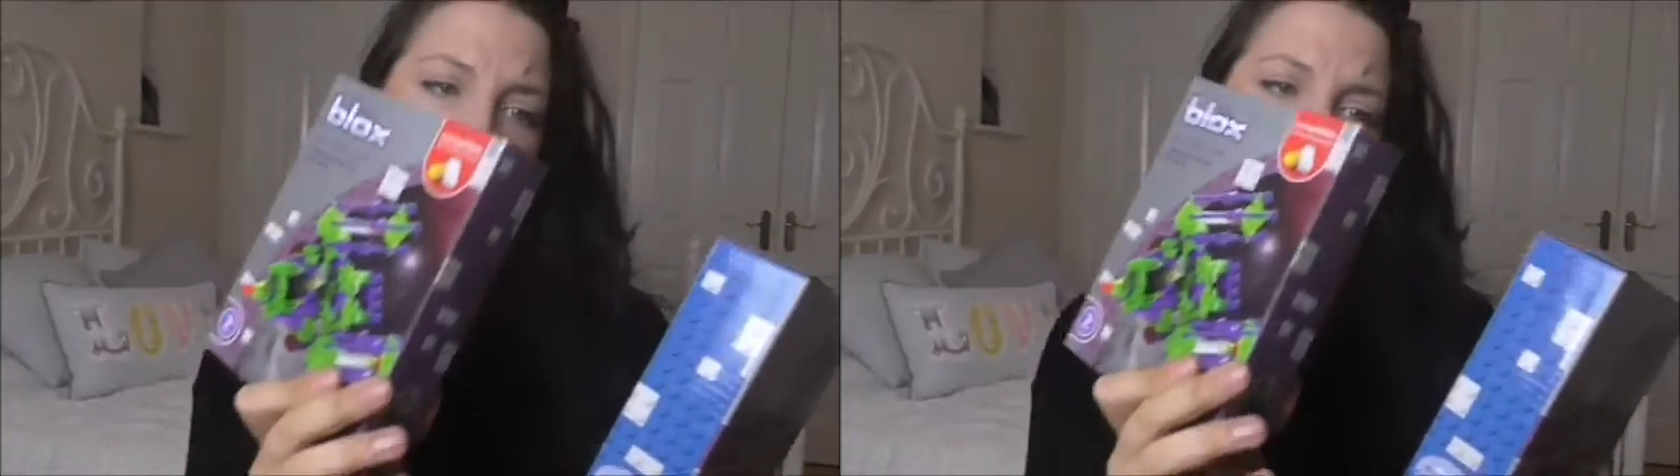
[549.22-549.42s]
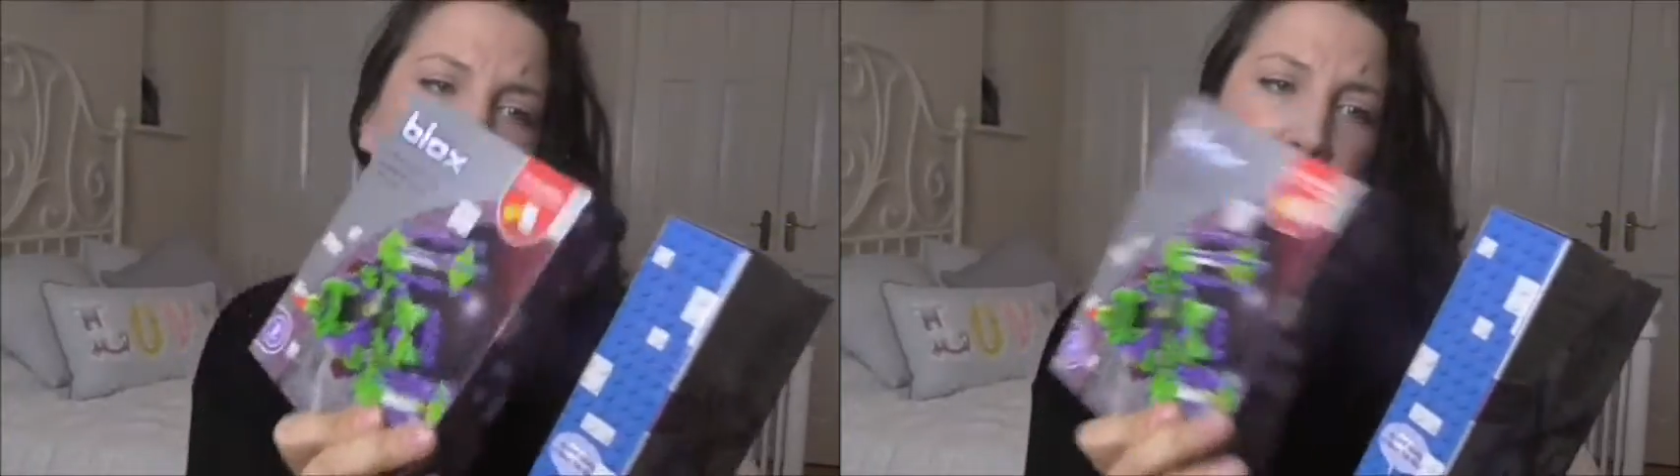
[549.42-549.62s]
say
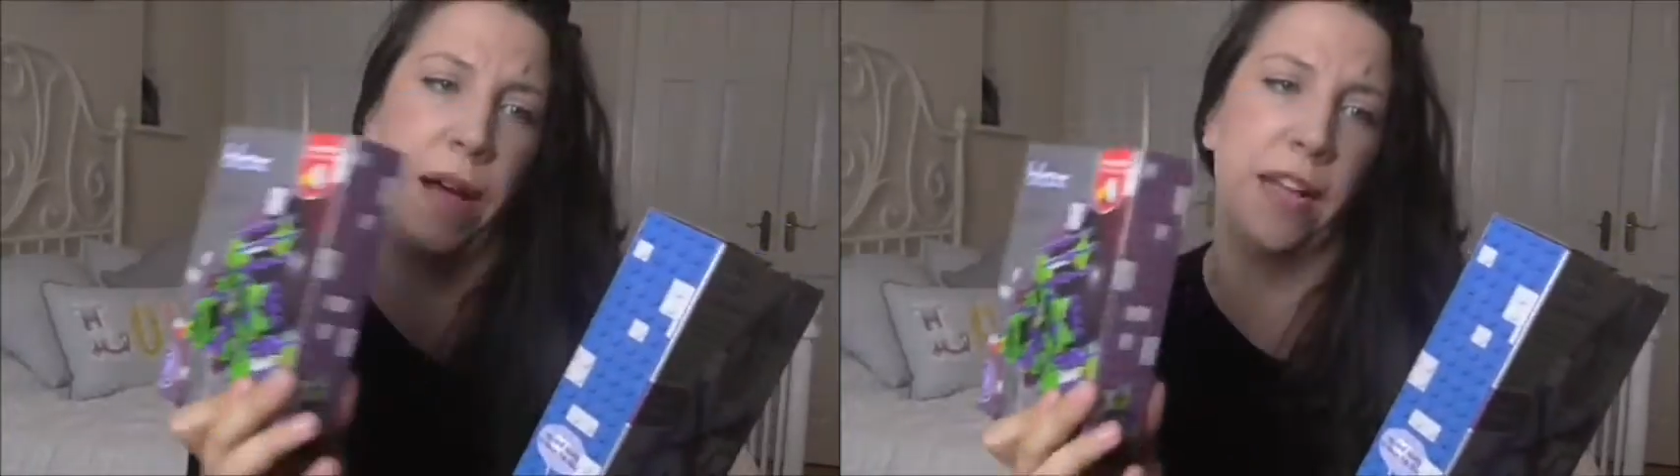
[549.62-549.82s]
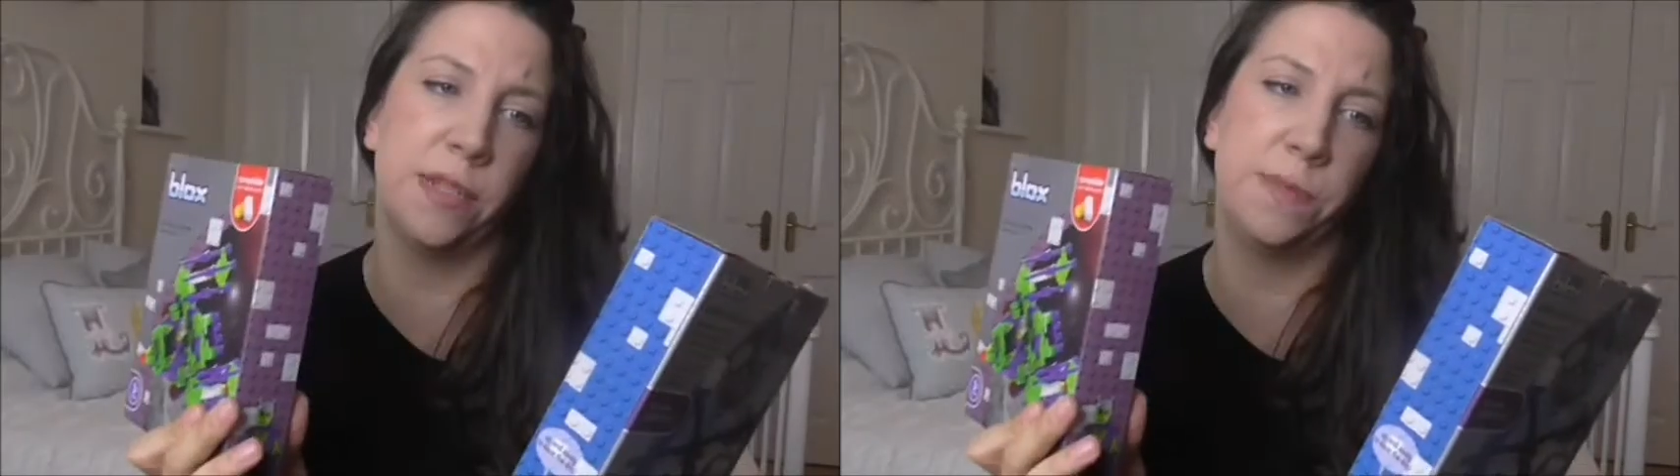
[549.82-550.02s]
they're
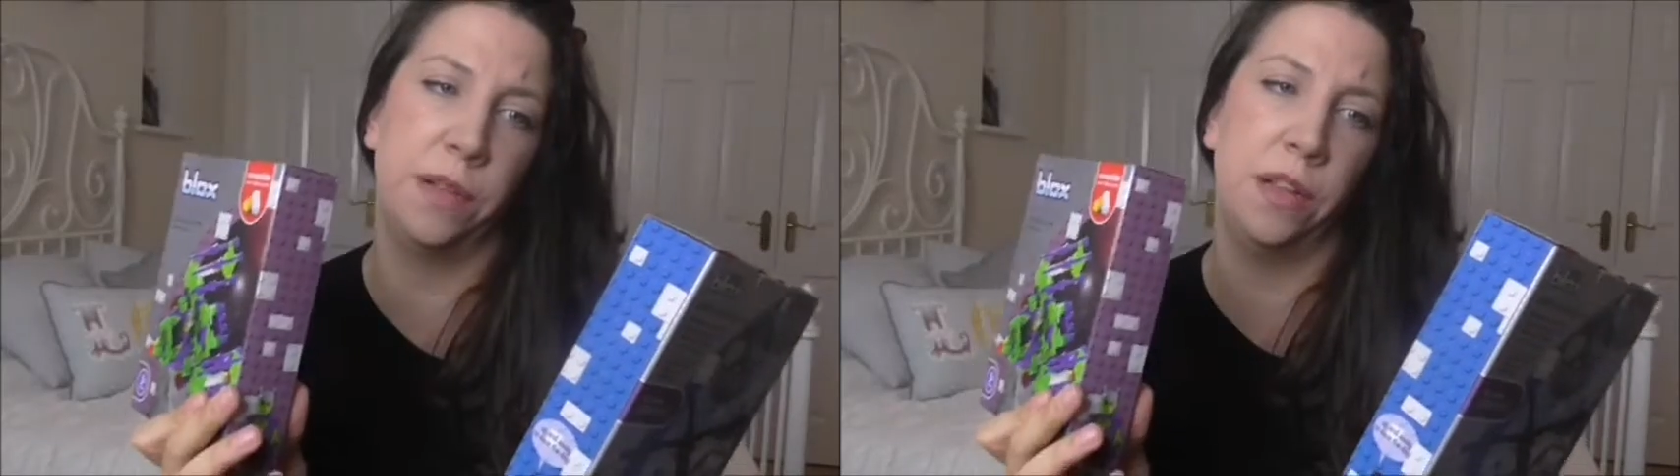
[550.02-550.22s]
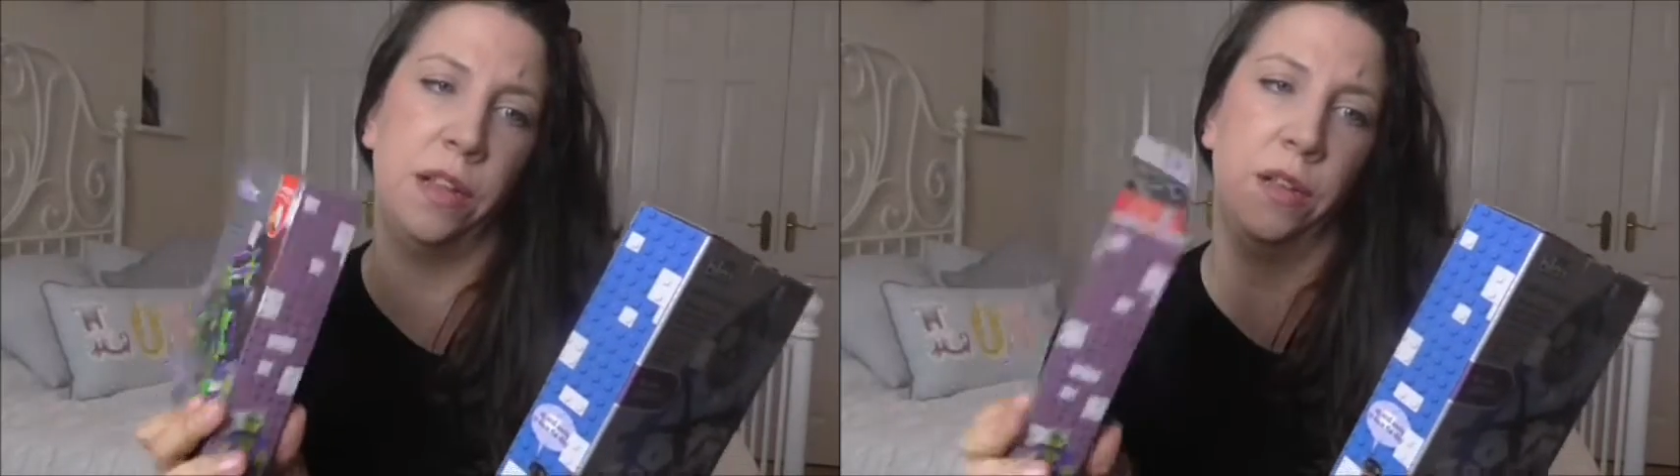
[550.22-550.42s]

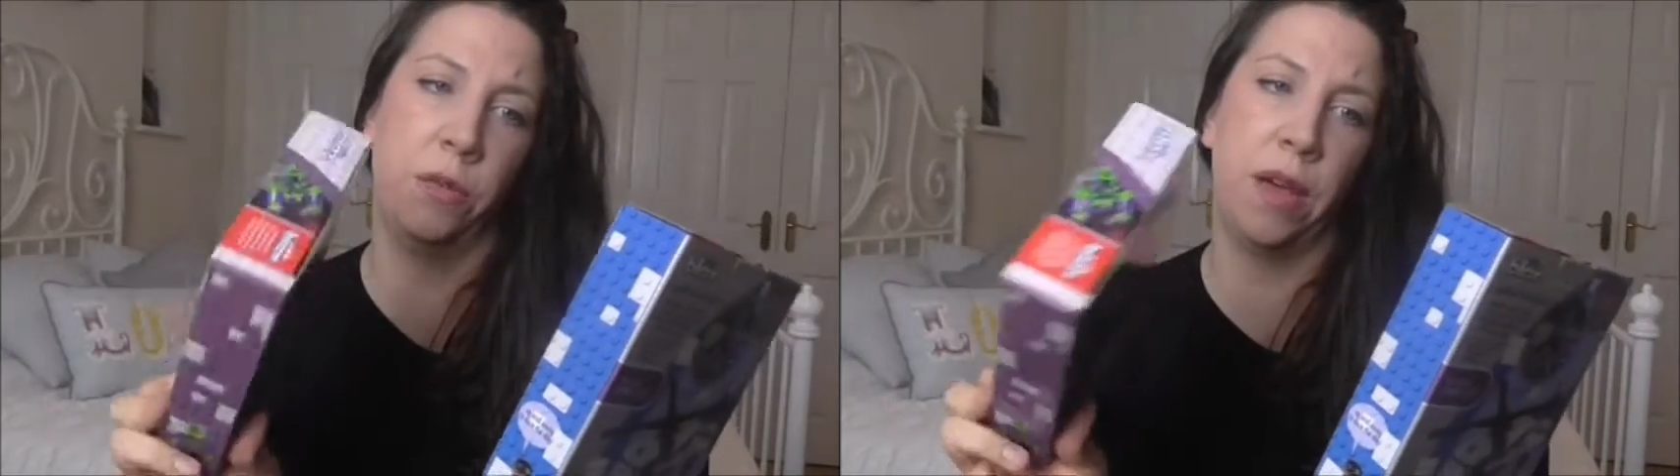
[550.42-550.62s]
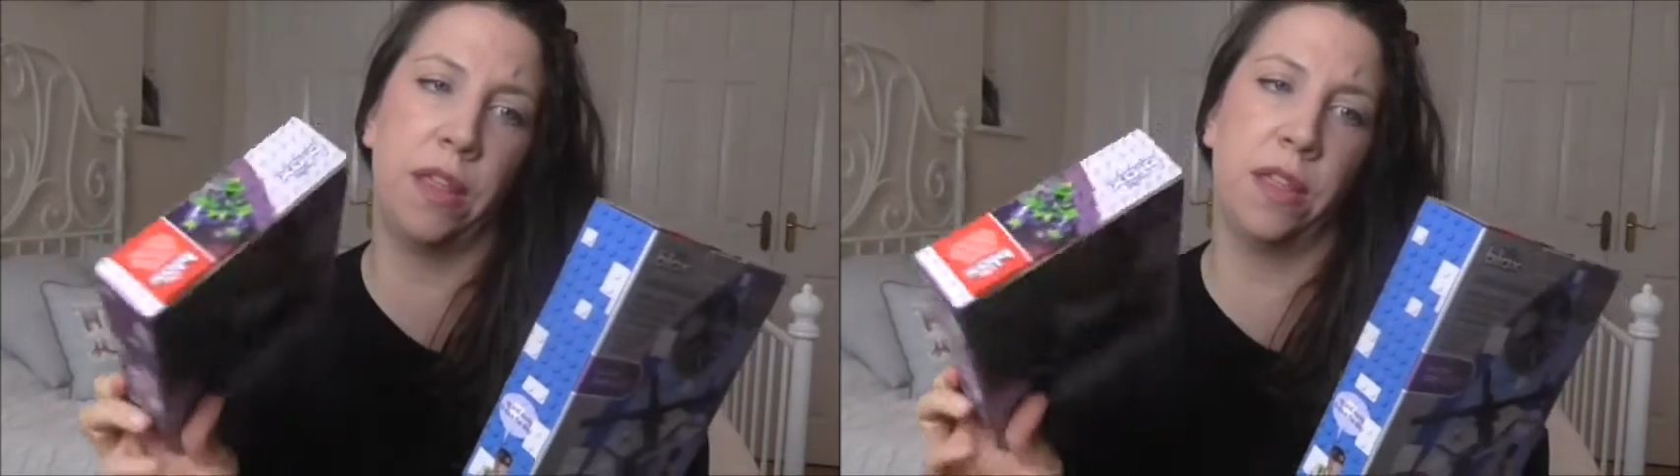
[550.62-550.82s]
compatible
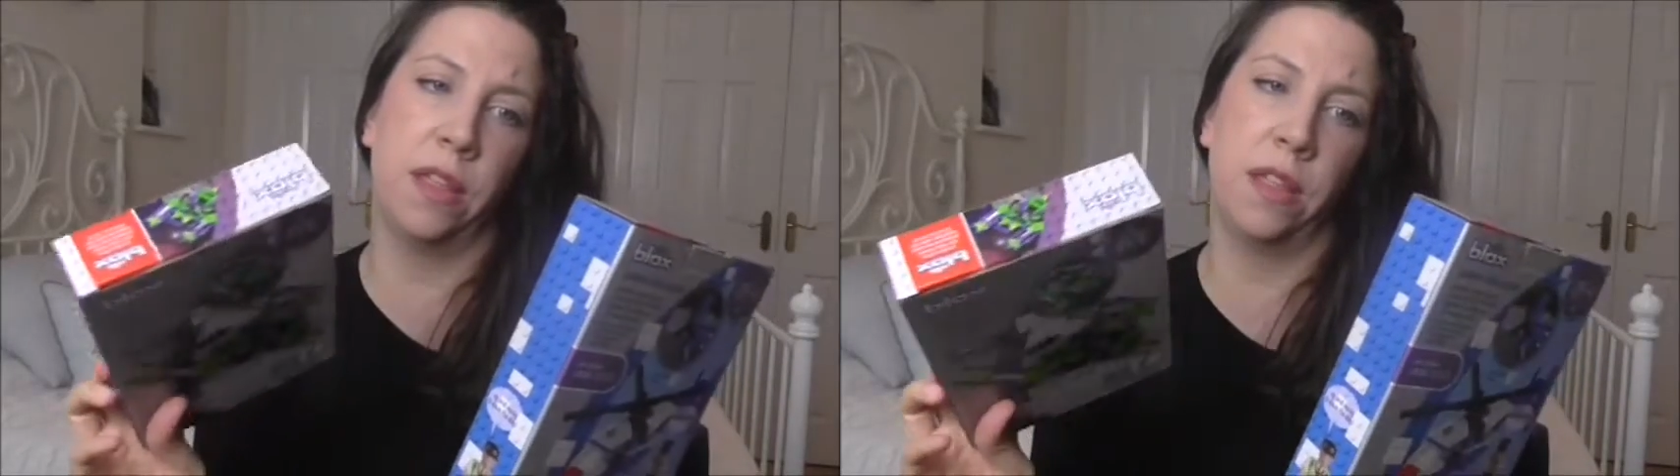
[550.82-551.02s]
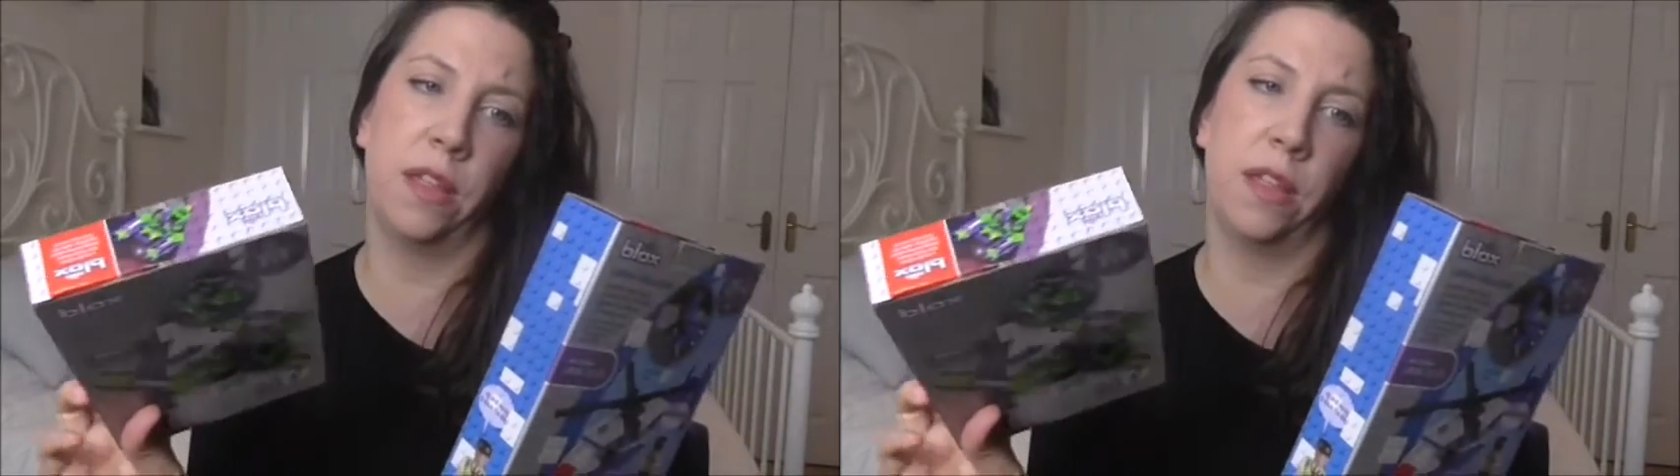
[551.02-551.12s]
with